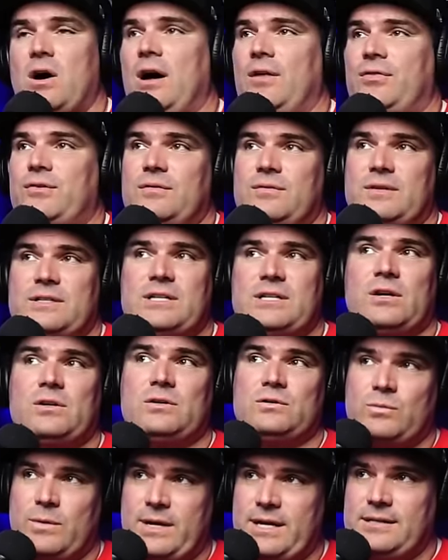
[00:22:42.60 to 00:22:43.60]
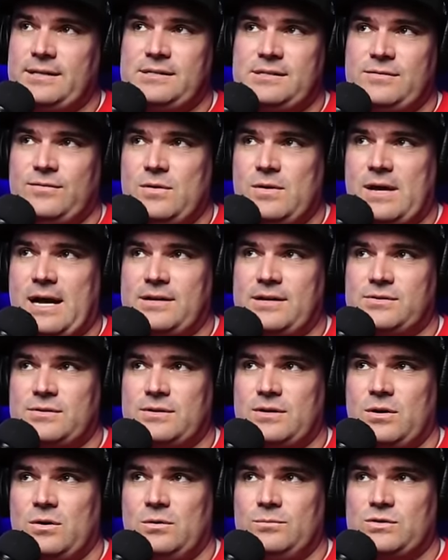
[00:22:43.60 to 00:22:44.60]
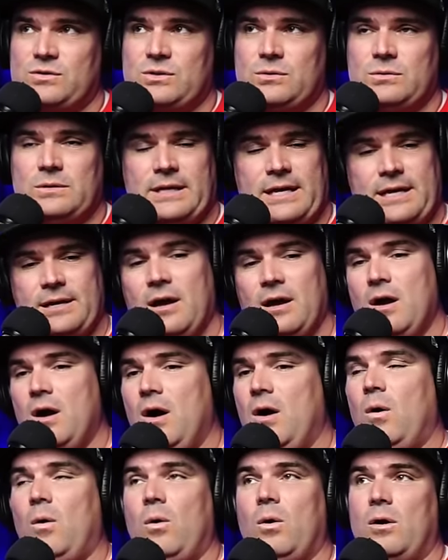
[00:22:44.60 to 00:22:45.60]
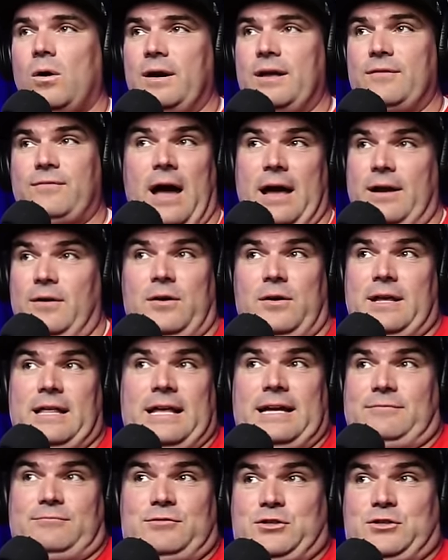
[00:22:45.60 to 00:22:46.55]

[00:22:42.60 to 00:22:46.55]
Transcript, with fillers: author of The Tuttle Twins. If you guys are into homeschooling, or if, I don't know, you like